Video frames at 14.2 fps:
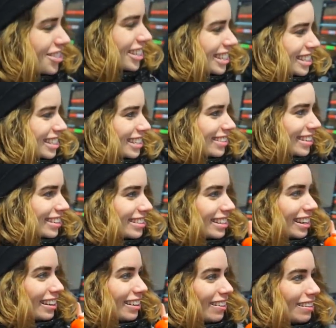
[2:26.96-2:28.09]
you can see, there's a
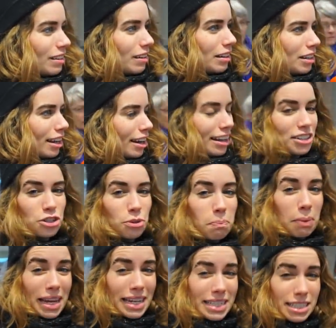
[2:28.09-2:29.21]
large
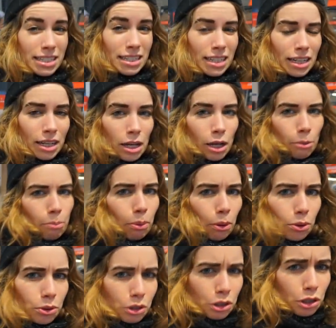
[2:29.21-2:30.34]
baked bulk